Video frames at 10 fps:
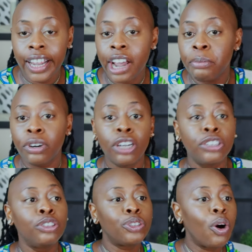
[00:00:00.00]
camera
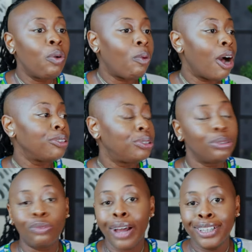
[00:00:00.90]
you don't want
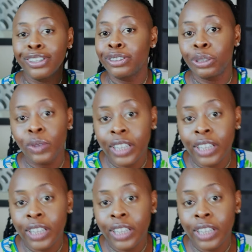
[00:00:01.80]
to write your new